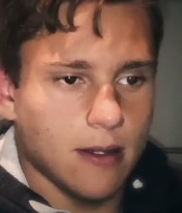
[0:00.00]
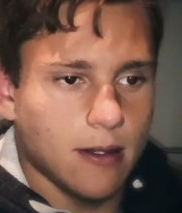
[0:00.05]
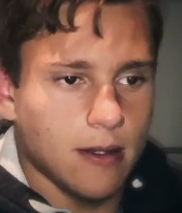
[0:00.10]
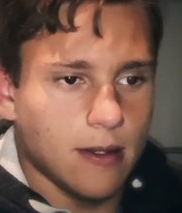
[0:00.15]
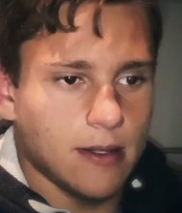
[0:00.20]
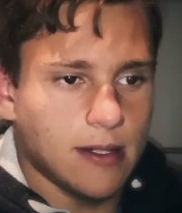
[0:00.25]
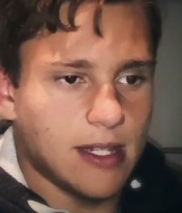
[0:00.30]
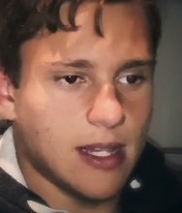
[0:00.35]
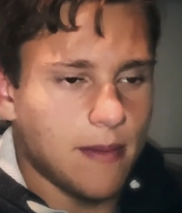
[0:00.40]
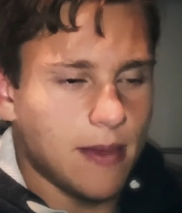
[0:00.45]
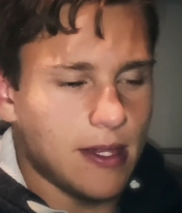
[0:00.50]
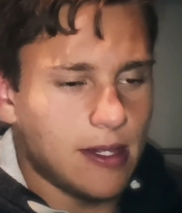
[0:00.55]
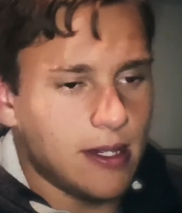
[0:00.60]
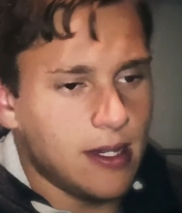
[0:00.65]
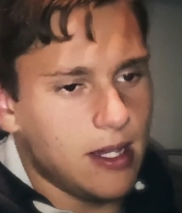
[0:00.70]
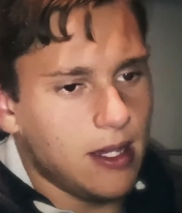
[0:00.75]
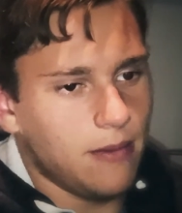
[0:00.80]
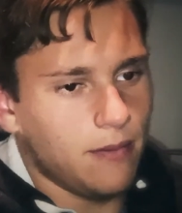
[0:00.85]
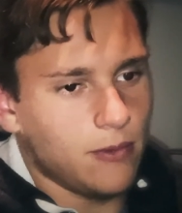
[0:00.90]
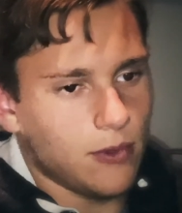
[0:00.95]

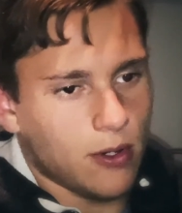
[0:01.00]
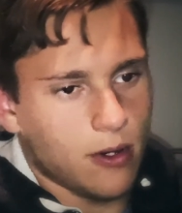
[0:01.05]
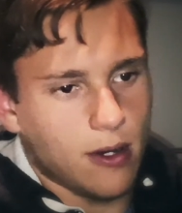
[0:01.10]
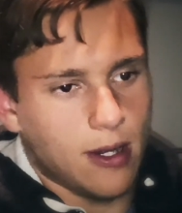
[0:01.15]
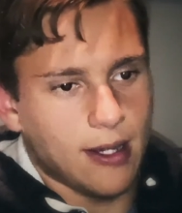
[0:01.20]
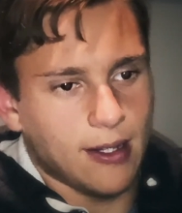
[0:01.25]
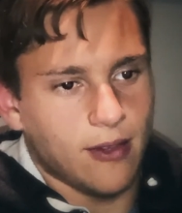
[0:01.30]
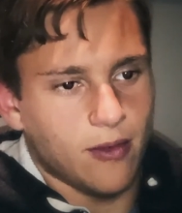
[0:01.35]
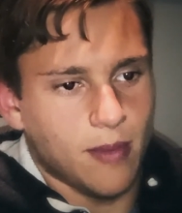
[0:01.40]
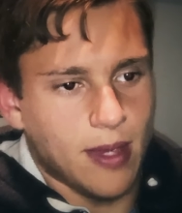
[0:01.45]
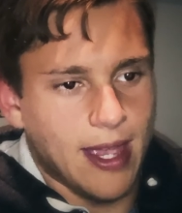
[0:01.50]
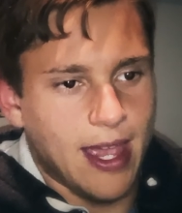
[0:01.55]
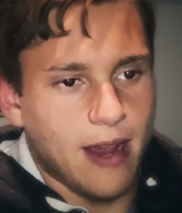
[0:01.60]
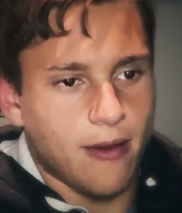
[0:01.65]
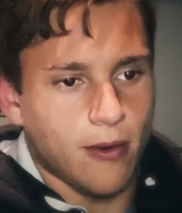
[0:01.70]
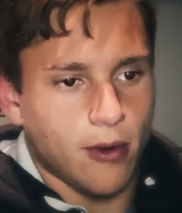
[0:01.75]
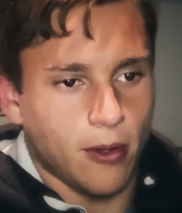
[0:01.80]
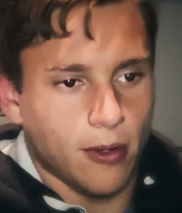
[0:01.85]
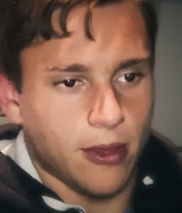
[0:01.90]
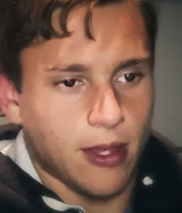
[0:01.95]
CBT, cognitive
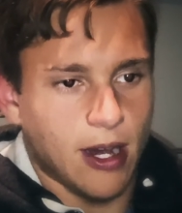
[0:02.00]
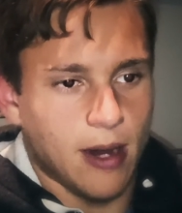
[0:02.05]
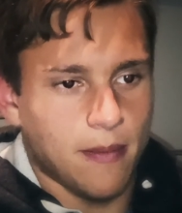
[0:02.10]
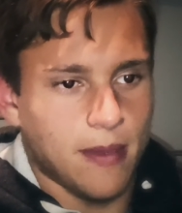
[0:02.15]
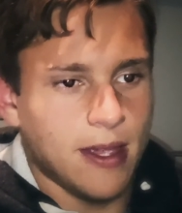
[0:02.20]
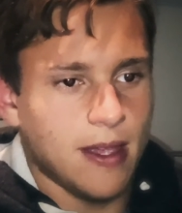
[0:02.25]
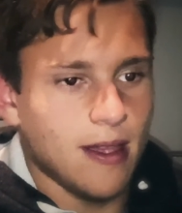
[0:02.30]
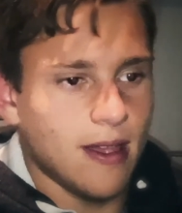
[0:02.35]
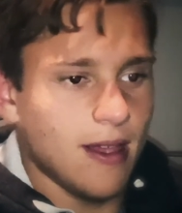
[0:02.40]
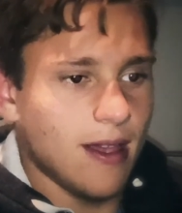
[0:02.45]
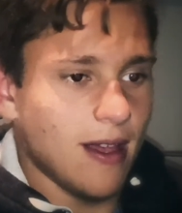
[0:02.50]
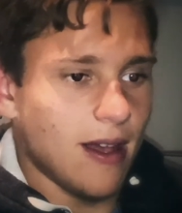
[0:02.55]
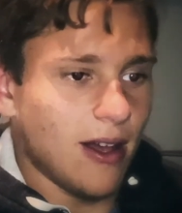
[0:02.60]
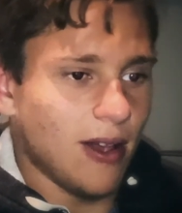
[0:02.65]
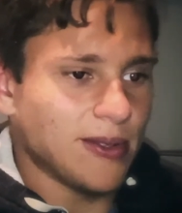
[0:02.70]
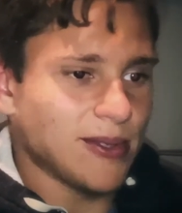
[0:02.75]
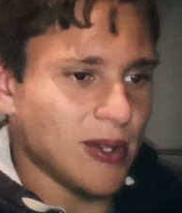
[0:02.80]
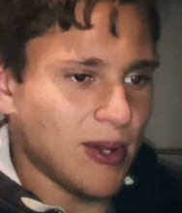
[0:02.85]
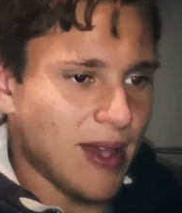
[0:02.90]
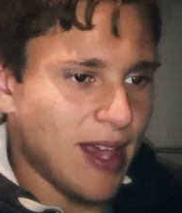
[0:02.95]
behavioral therapy,
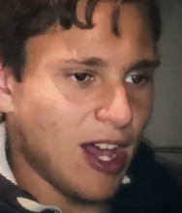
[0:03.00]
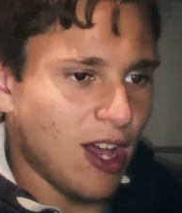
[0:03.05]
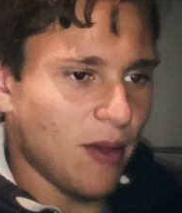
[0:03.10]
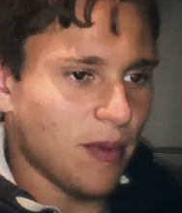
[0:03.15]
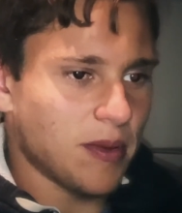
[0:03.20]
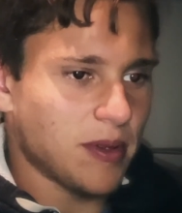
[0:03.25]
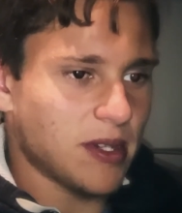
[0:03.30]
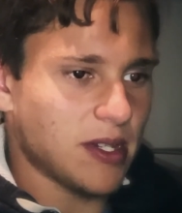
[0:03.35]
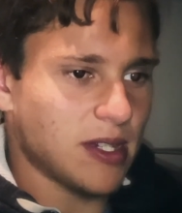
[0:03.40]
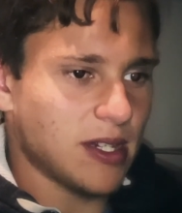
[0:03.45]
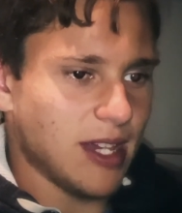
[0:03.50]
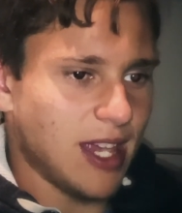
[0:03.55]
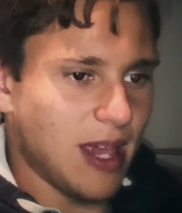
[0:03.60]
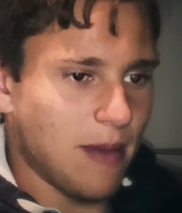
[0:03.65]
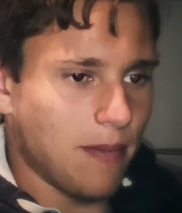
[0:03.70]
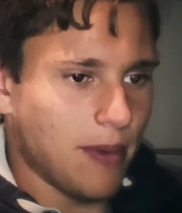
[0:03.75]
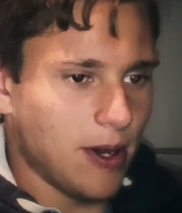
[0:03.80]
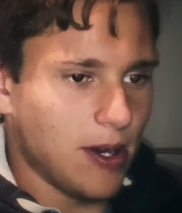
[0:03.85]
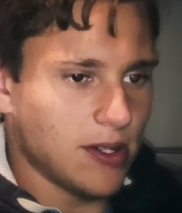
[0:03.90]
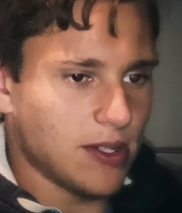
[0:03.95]
also helps a
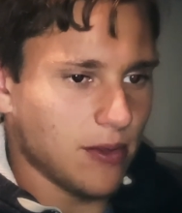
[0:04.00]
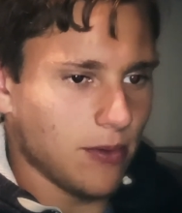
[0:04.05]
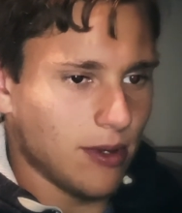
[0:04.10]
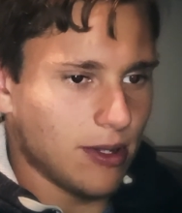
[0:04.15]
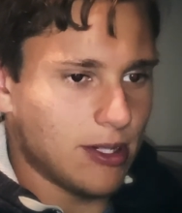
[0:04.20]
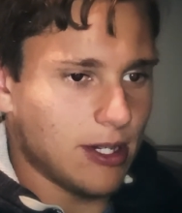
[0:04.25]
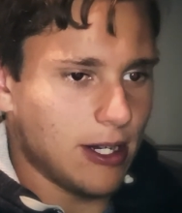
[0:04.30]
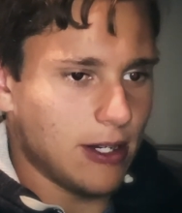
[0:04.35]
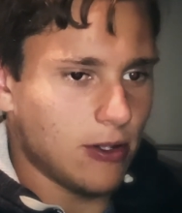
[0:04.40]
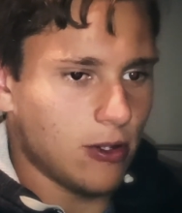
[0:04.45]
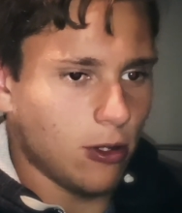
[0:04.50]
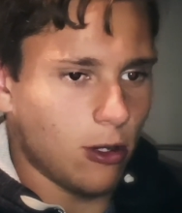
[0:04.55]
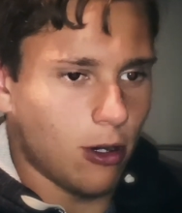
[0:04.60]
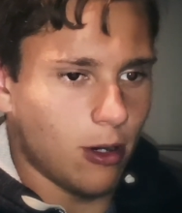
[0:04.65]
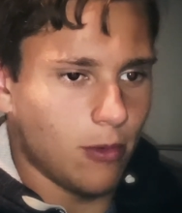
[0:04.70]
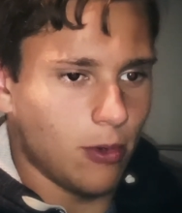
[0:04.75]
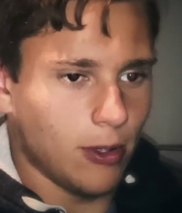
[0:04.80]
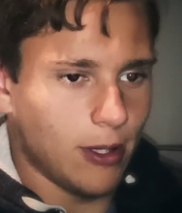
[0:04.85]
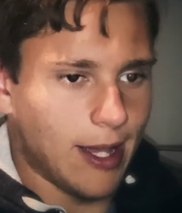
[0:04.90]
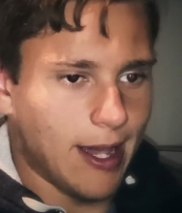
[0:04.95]
person return to
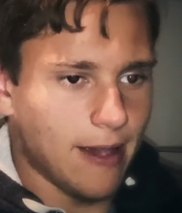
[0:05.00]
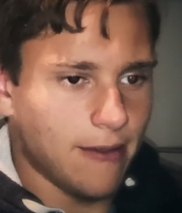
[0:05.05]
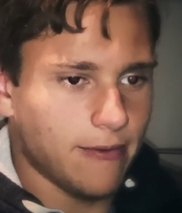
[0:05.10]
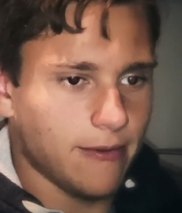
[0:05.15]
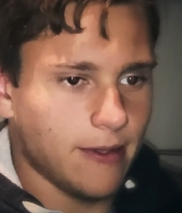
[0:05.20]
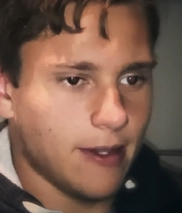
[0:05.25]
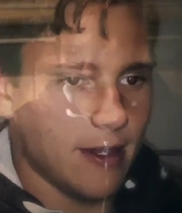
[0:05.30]
normal life